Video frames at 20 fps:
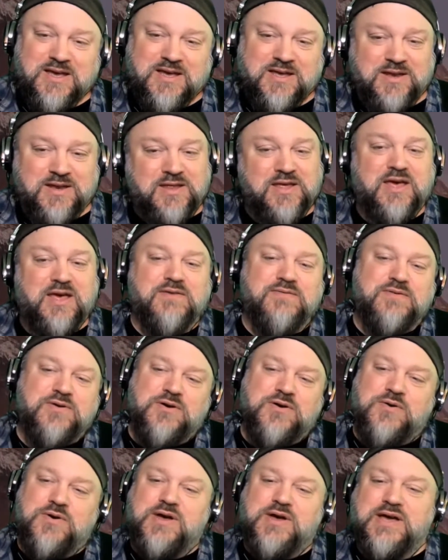And
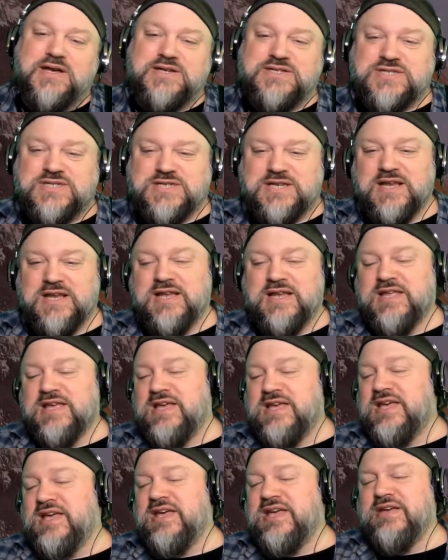everywhere she
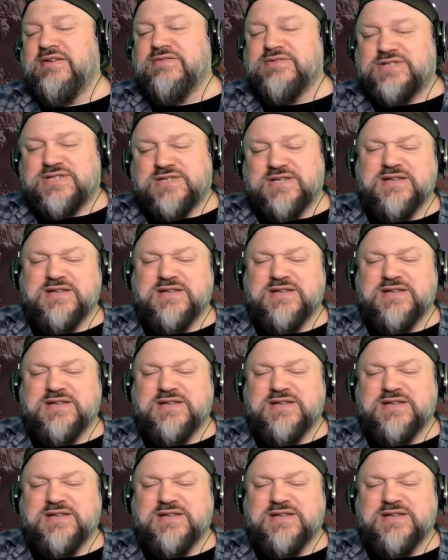leaves,